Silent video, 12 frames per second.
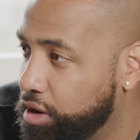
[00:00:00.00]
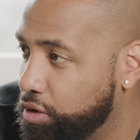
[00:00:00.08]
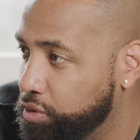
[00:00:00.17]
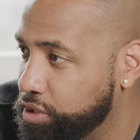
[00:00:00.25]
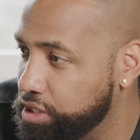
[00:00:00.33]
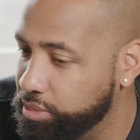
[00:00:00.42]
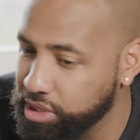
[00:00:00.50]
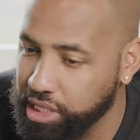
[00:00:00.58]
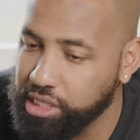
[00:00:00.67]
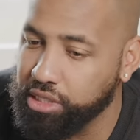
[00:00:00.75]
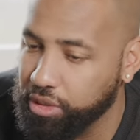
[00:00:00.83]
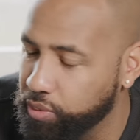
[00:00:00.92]
our own
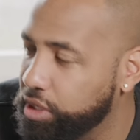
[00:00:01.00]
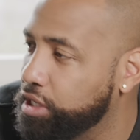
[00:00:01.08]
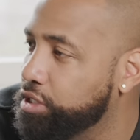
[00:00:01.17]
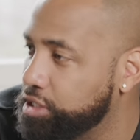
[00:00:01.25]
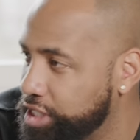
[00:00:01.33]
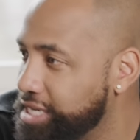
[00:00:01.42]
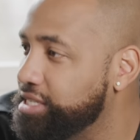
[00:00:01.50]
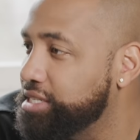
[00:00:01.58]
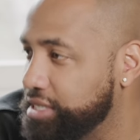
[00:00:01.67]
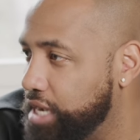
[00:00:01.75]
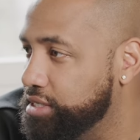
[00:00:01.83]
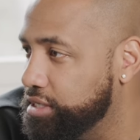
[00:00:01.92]
interpretation, or we're yeah. gonna change the
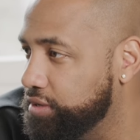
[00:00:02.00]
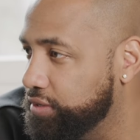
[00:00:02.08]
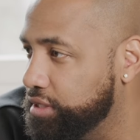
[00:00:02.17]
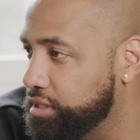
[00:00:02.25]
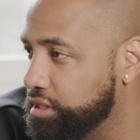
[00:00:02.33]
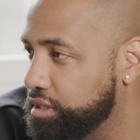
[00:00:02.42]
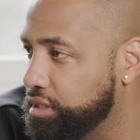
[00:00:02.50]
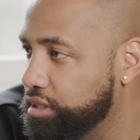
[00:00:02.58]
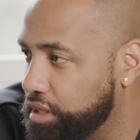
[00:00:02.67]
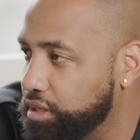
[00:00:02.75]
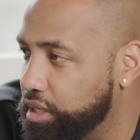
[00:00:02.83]
sizes of it. Exactly,